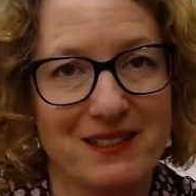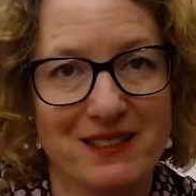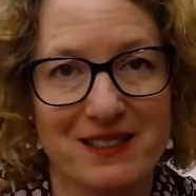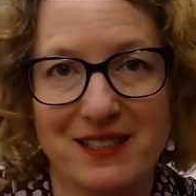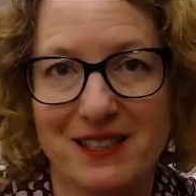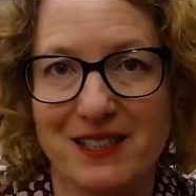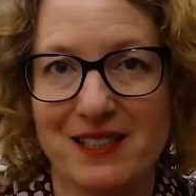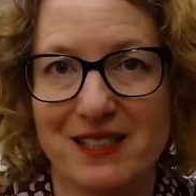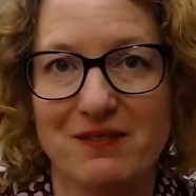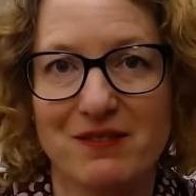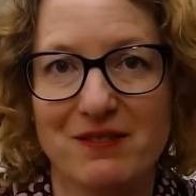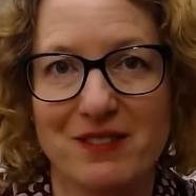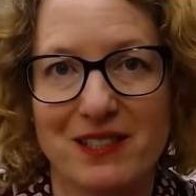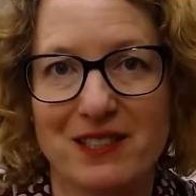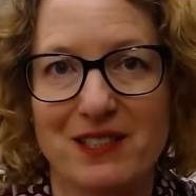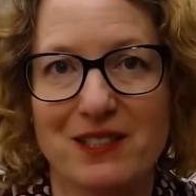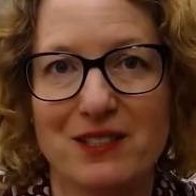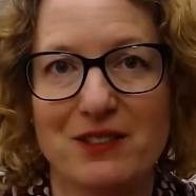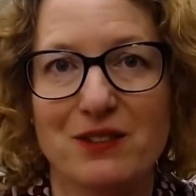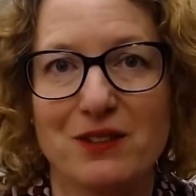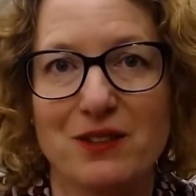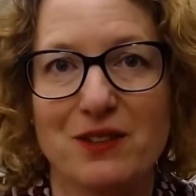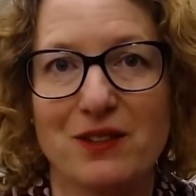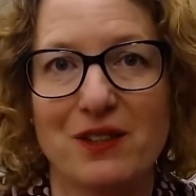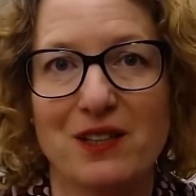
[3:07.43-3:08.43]
the
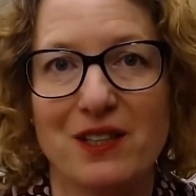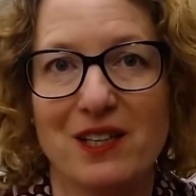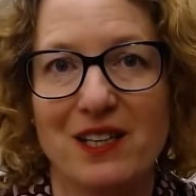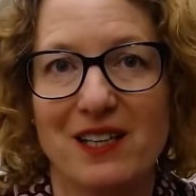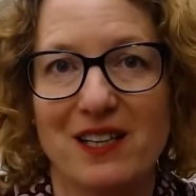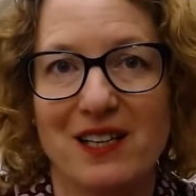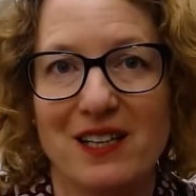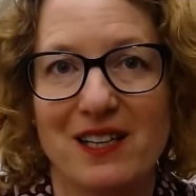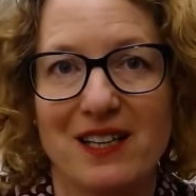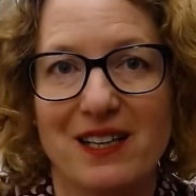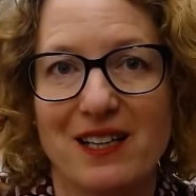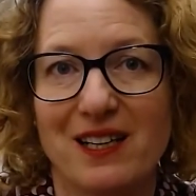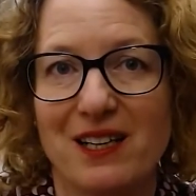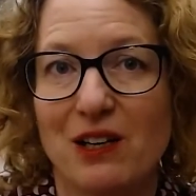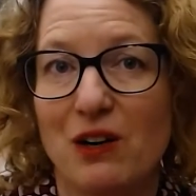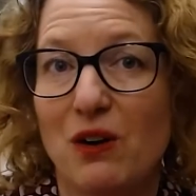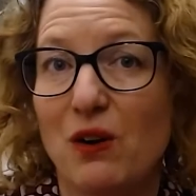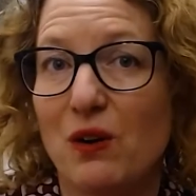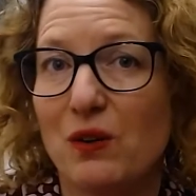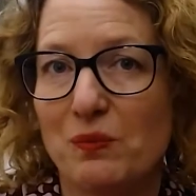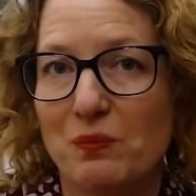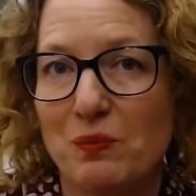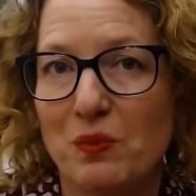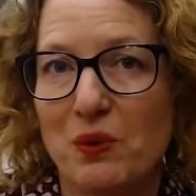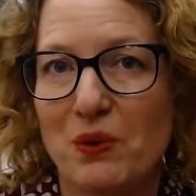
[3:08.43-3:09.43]
investor
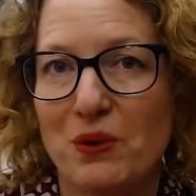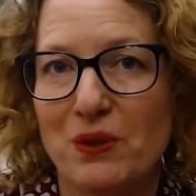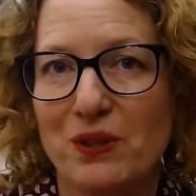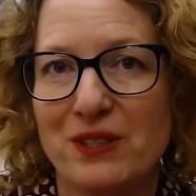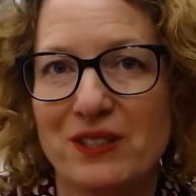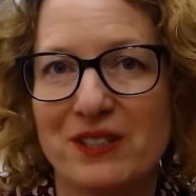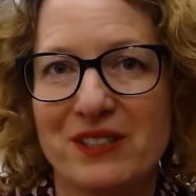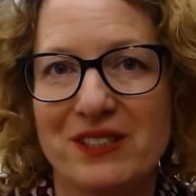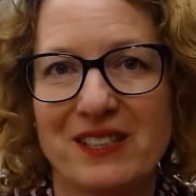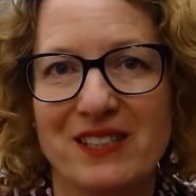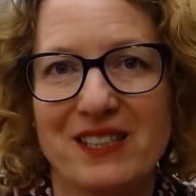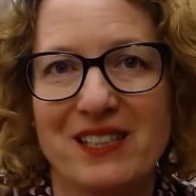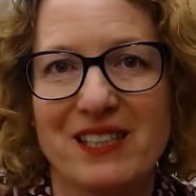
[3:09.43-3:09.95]
on board.